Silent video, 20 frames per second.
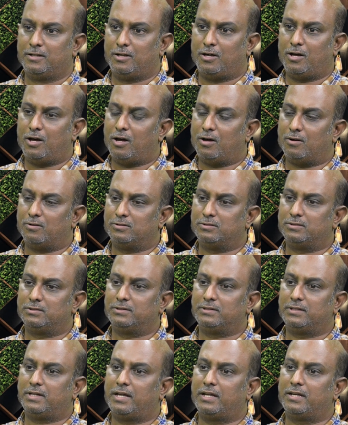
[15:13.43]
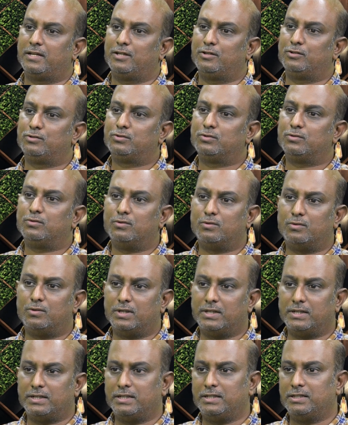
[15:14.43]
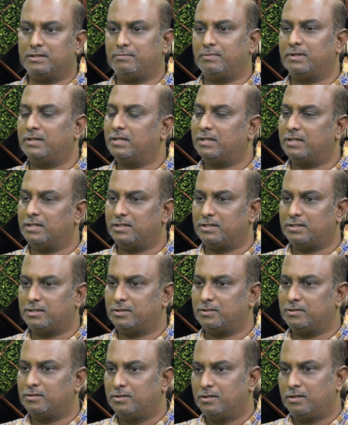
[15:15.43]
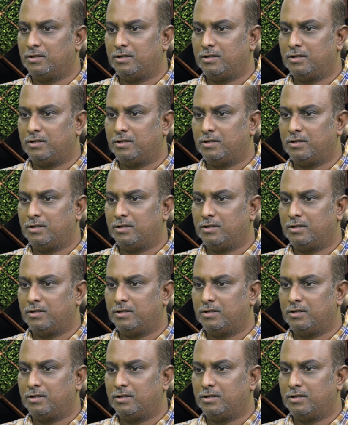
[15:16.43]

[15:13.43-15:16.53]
house, and they used to go and teach meditation